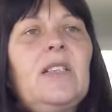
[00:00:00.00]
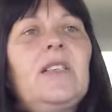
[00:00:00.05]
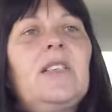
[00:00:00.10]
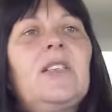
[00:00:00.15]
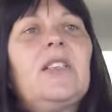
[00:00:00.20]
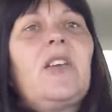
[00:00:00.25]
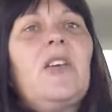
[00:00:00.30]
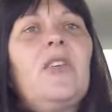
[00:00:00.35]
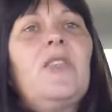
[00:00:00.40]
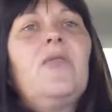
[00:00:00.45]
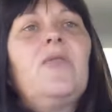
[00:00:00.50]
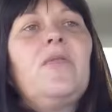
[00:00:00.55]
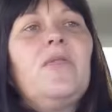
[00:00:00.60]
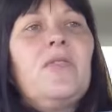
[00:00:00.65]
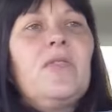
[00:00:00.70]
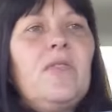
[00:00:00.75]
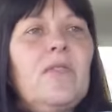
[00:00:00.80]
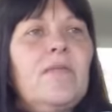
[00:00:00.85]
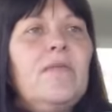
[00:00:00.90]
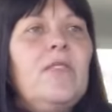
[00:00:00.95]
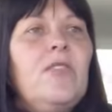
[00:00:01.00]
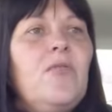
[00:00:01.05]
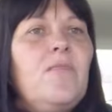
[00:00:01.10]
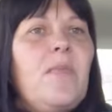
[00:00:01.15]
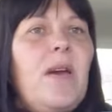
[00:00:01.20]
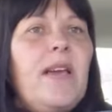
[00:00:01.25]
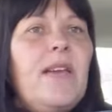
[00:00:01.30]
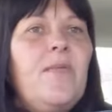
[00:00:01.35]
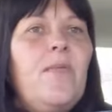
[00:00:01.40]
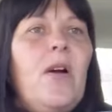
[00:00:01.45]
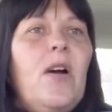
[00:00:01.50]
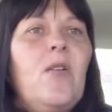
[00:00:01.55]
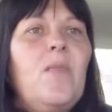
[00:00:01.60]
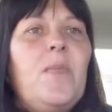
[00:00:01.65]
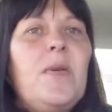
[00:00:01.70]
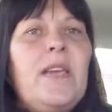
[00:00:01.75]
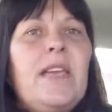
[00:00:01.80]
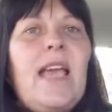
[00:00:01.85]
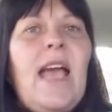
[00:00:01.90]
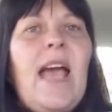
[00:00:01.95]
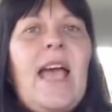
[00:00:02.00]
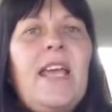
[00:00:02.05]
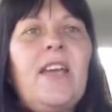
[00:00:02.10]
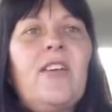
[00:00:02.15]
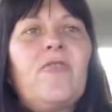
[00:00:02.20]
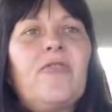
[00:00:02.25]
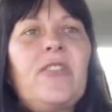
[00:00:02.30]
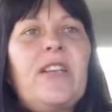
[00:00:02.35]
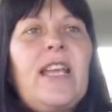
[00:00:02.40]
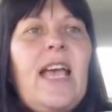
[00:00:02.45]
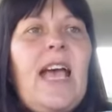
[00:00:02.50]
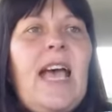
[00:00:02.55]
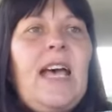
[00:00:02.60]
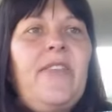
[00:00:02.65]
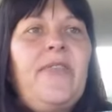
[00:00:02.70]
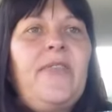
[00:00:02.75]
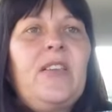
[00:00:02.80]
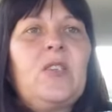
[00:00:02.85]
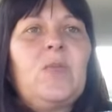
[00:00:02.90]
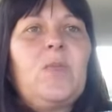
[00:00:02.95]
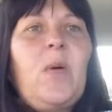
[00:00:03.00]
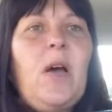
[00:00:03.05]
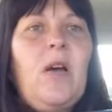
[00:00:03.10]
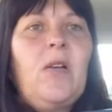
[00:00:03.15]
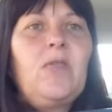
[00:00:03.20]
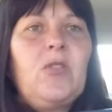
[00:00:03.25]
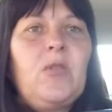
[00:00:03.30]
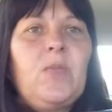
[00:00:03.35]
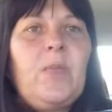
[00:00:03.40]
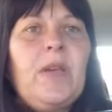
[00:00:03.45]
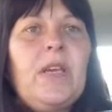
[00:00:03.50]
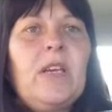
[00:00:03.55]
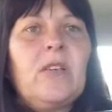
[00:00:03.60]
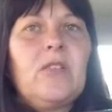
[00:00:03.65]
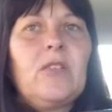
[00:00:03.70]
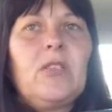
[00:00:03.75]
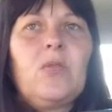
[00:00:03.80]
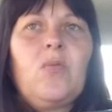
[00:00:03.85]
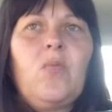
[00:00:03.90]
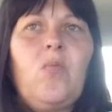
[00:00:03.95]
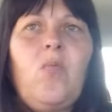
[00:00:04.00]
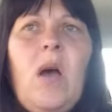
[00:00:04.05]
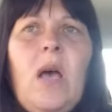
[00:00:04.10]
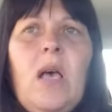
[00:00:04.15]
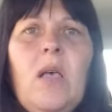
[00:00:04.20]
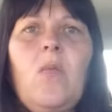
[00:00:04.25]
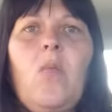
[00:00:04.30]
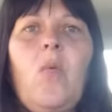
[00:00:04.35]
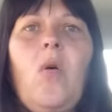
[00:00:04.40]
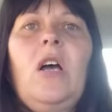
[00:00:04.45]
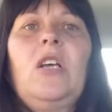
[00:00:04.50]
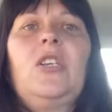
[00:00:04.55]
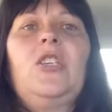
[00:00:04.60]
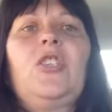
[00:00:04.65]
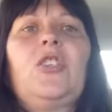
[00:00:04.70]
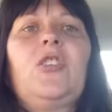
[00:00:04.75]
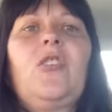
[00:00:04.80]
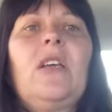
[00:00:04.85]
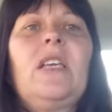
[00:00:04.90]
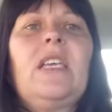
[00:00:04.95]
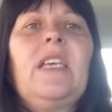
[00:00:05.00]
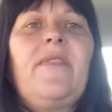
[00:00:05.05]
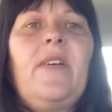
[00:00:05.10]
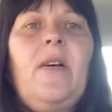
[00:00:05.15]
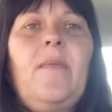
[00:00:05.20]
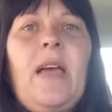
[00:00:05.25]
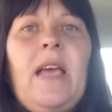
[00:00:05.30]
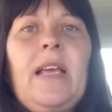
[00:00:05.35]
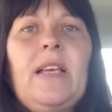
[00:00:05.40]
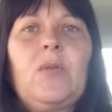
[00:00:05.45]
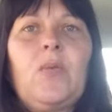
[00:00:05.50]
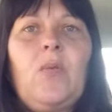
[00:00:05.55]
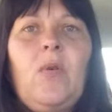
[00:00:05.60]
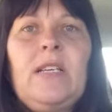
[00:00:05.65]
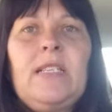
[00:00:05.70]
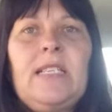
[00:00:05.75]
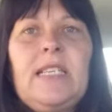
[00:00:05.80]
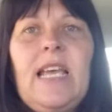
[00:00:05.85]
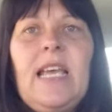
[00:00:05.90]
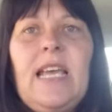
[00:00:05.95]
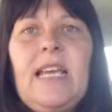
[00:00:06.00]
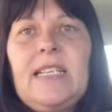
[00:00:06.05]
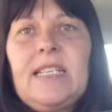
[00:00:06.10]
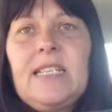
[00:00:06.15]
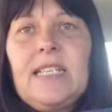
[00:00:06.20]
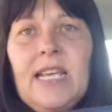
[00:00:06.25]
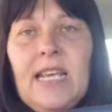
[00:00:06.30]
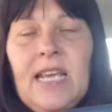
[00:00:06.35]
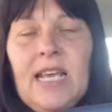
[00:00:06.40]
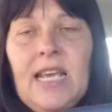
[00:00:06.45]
So you may well be angry at this post because, well, why should I give up XYZ?